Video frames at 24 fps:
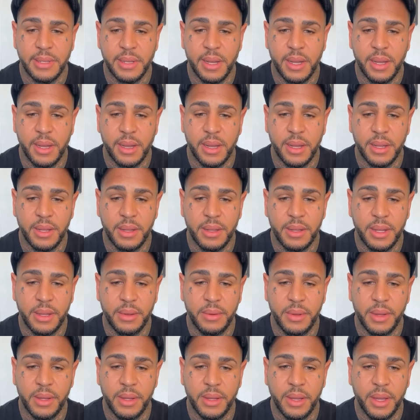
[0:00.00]
Uh,
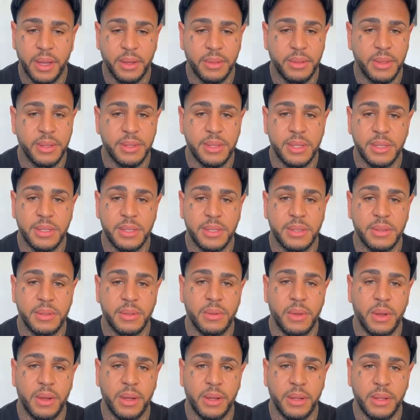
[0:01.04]
you know this is
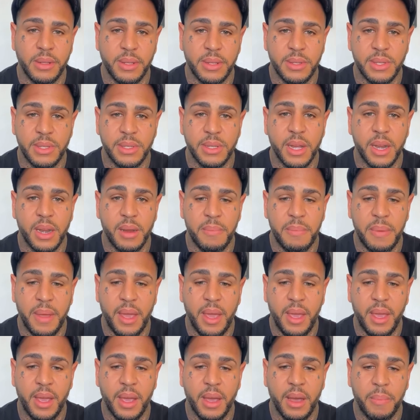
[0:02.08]
uh, this is going to
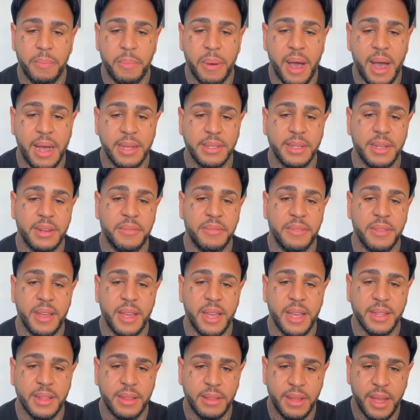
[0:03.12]
be a positive
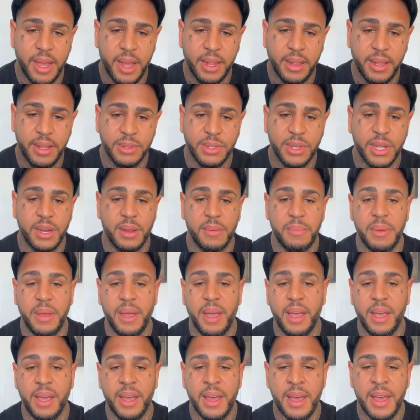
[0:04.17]
thing and there's going to
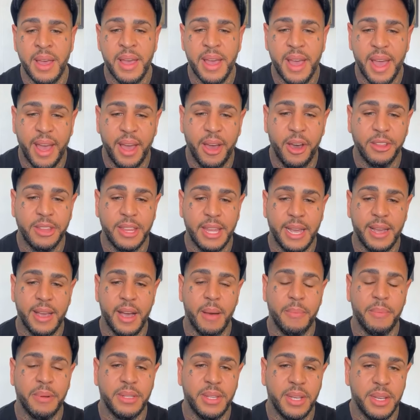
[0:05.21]
be a healthy
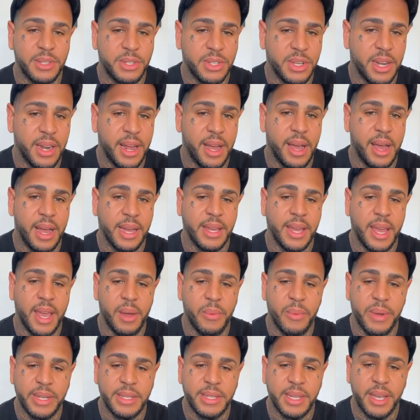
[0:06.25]
competition I, I,
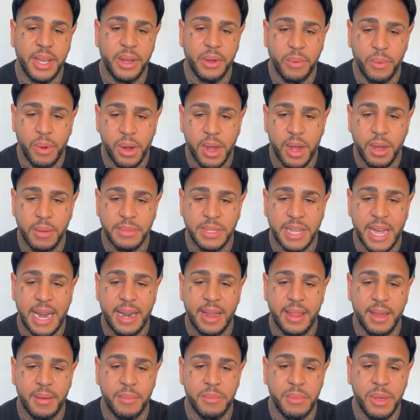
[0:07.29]
can't wait to hear what comes out
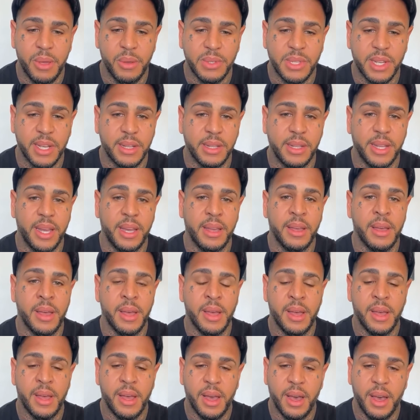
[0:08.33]
of them musically
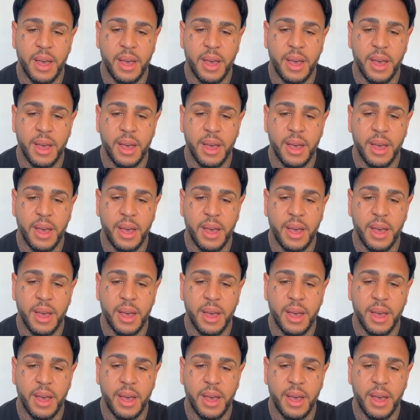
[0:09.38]
uh,